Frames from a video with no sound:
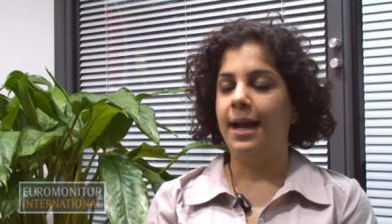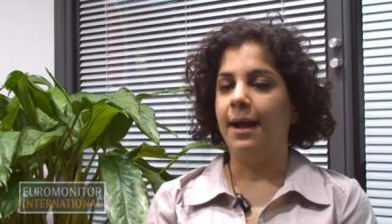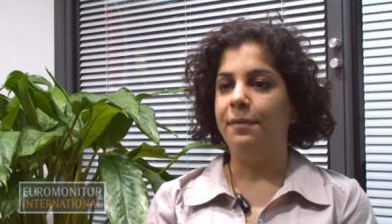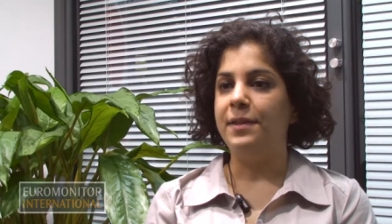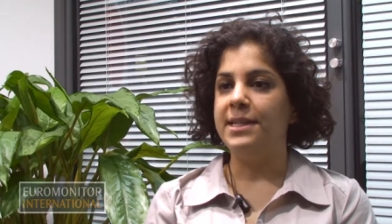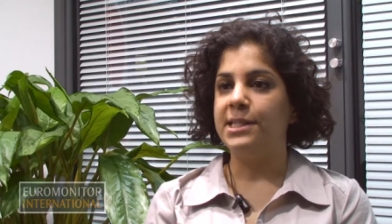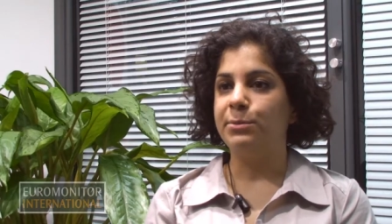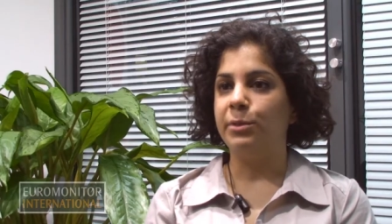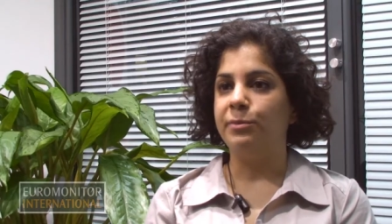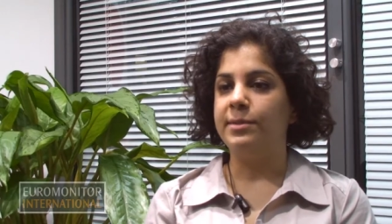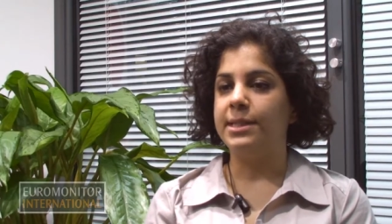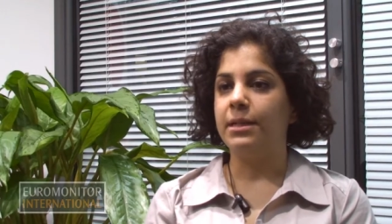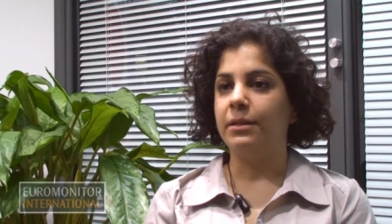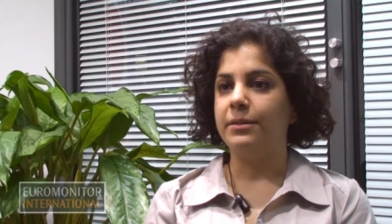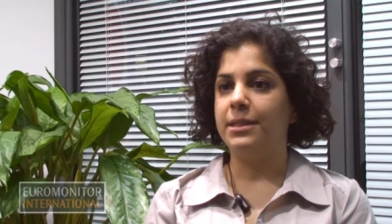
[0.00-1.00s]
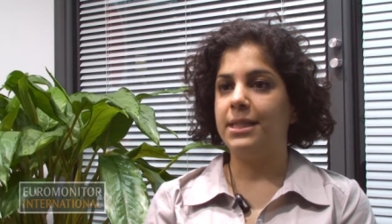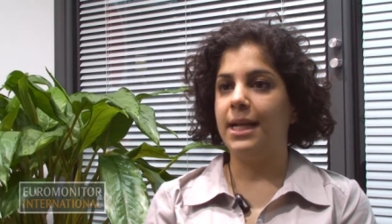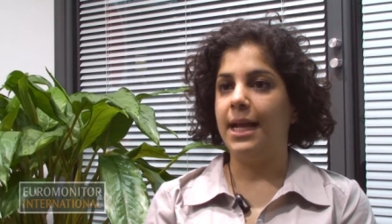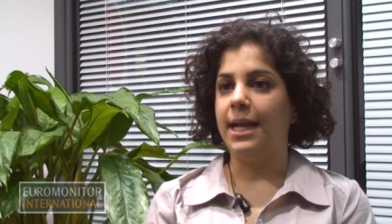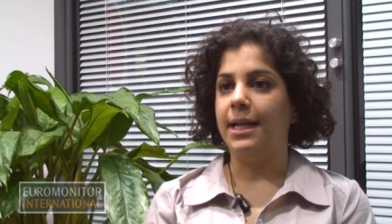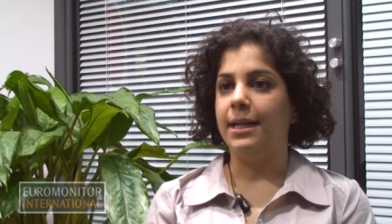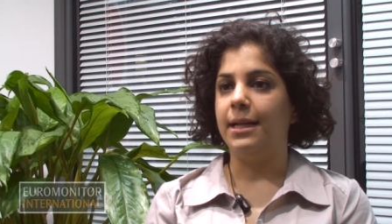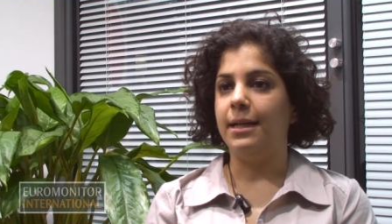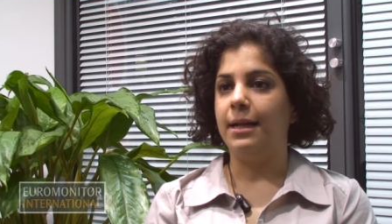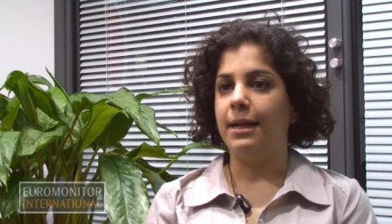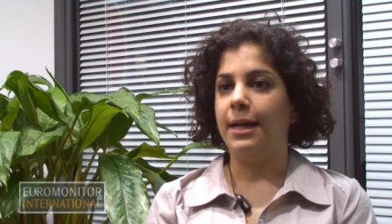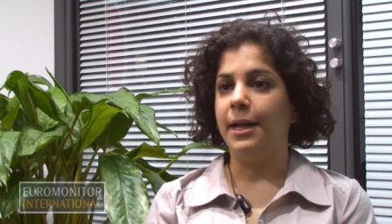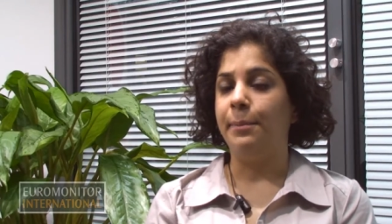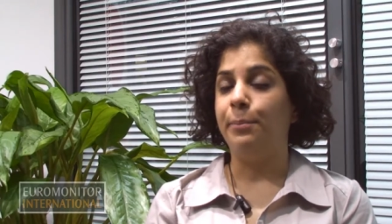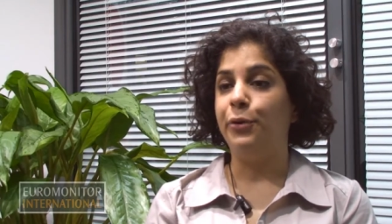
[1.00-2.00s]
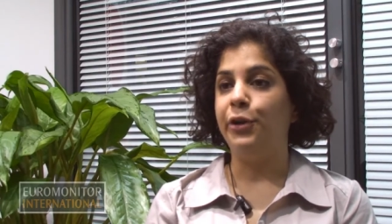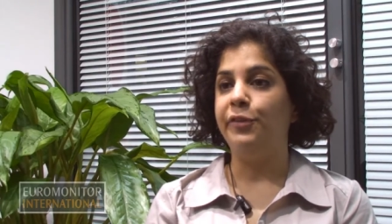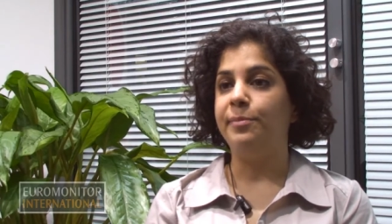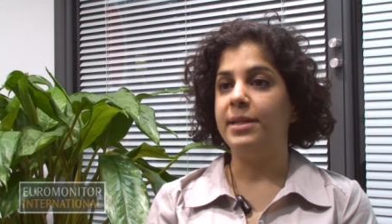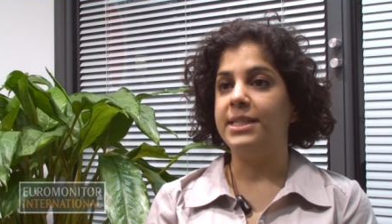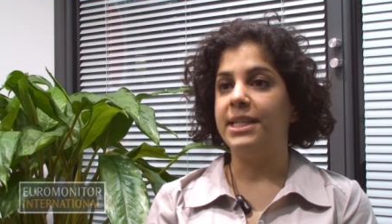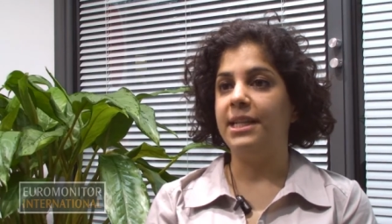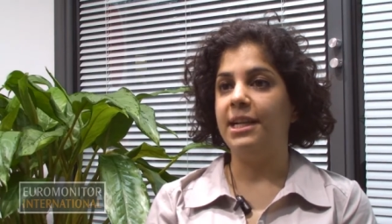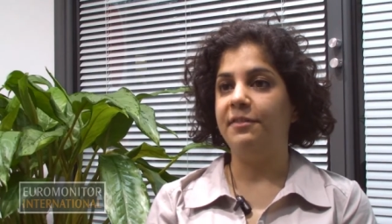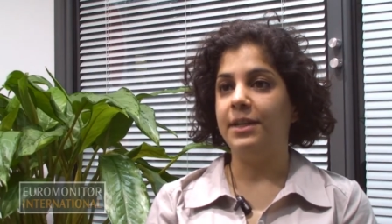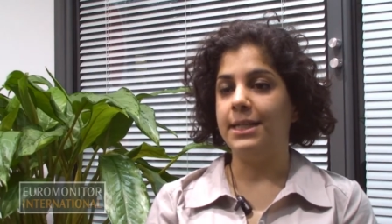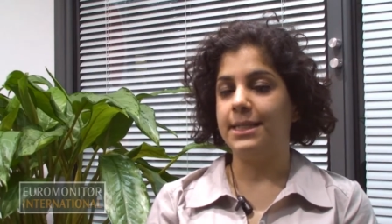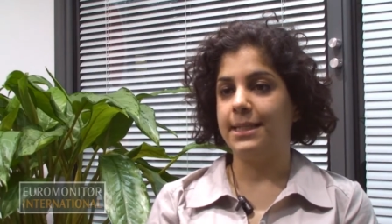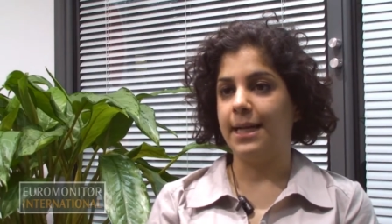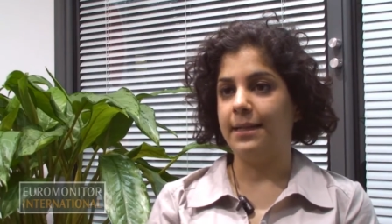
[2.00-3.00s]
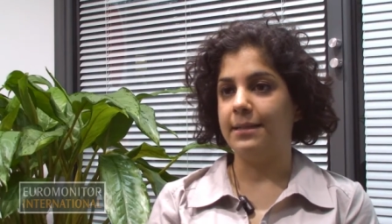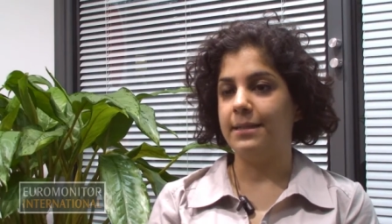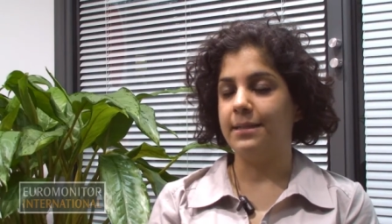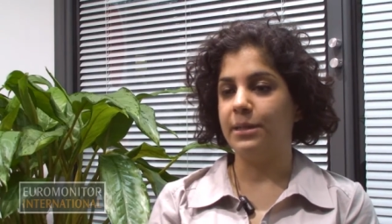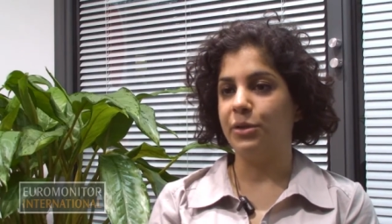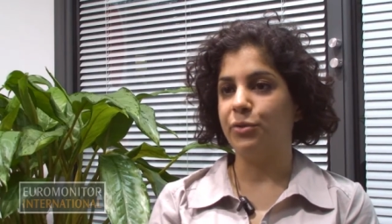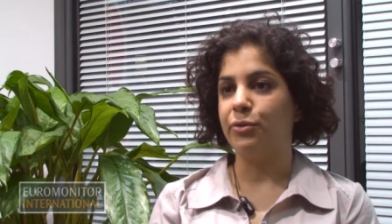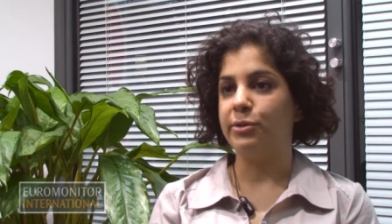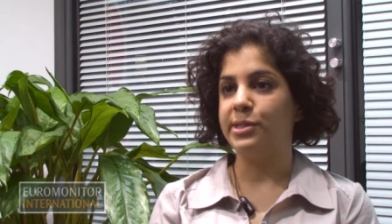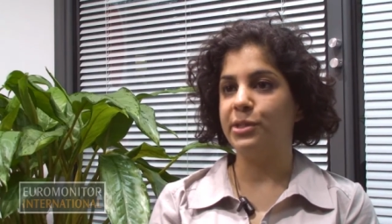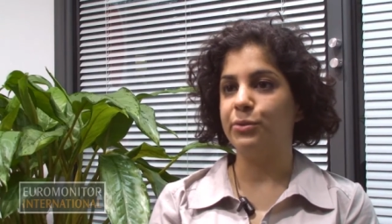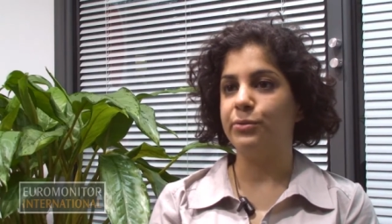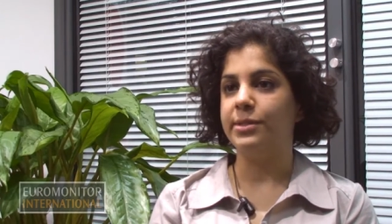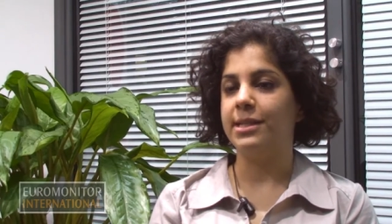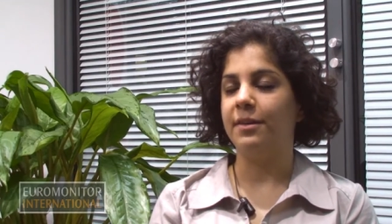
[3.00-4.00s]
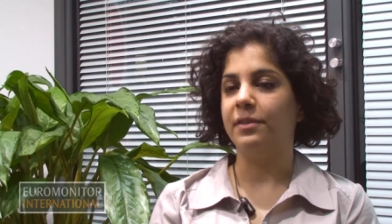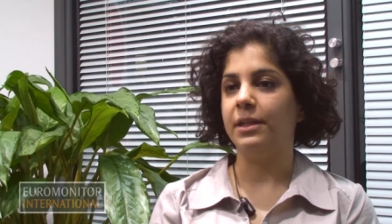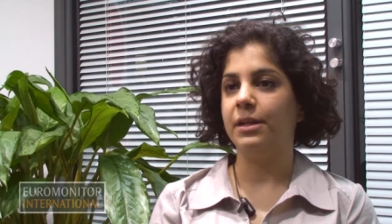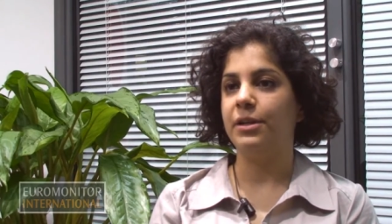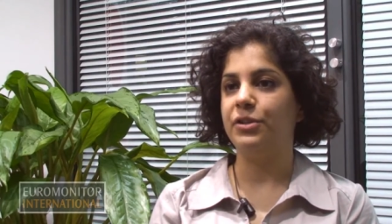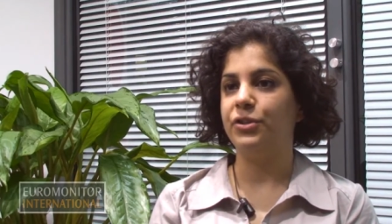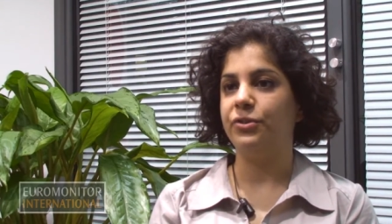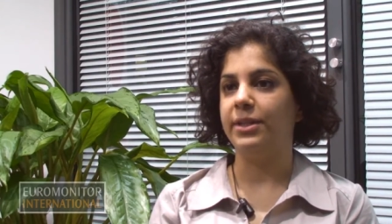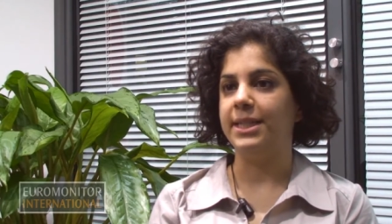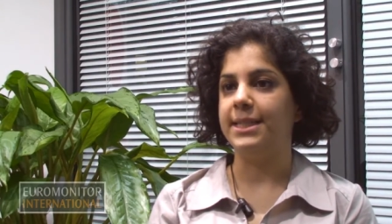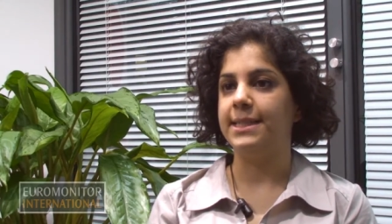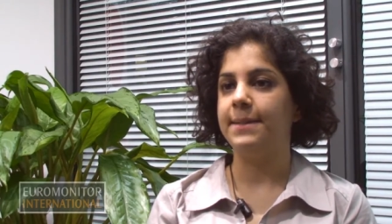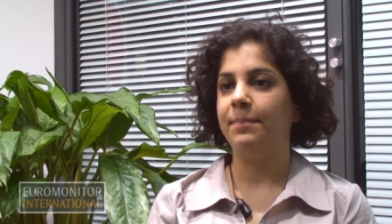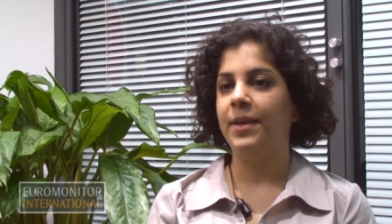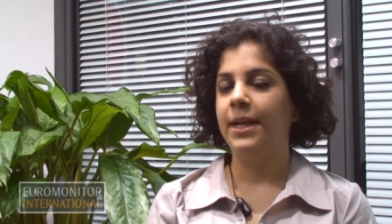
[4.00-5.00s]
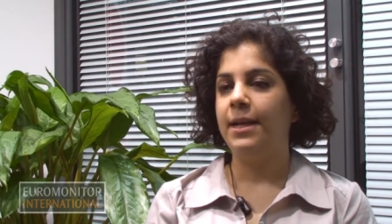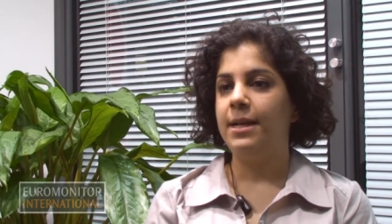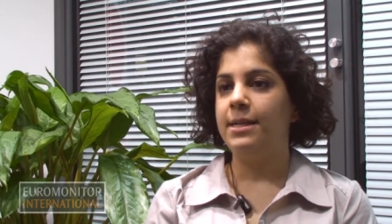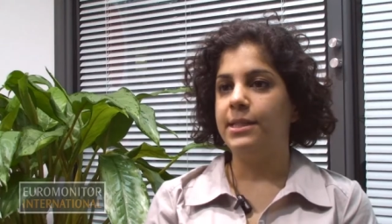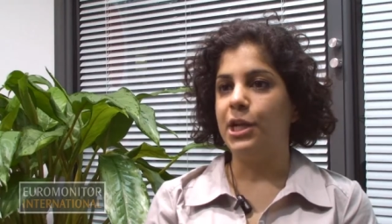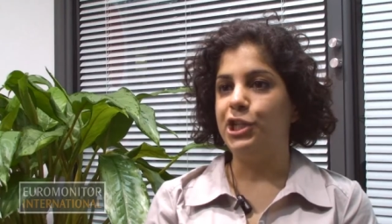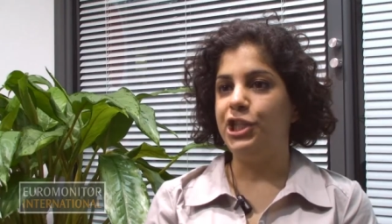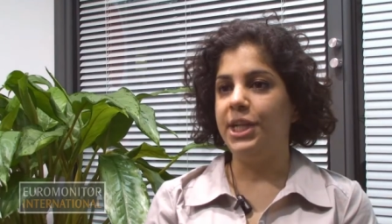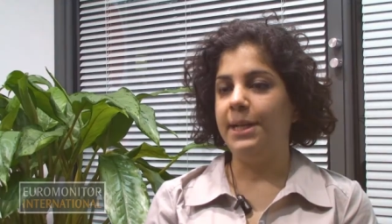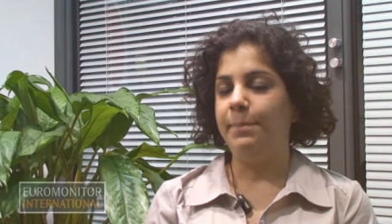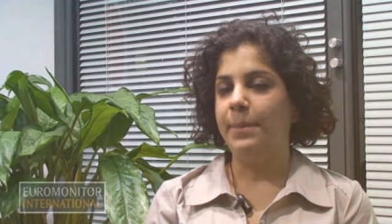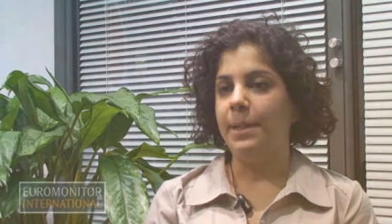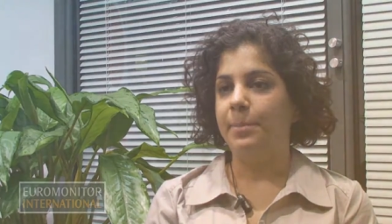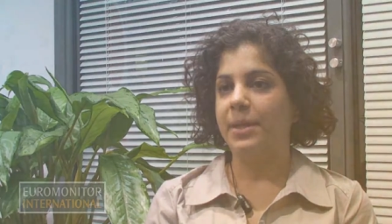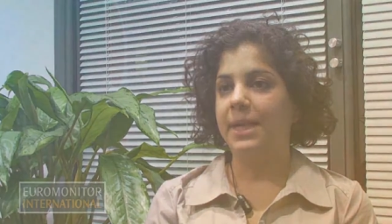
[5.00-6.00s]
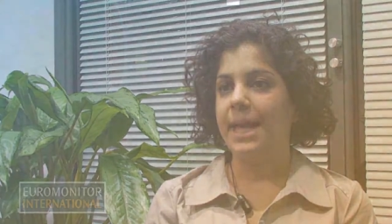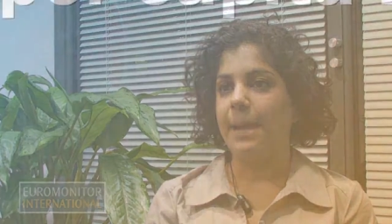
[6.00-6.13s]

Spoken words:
and this will result in an improvement in living standards across all 7 countries. So GDP per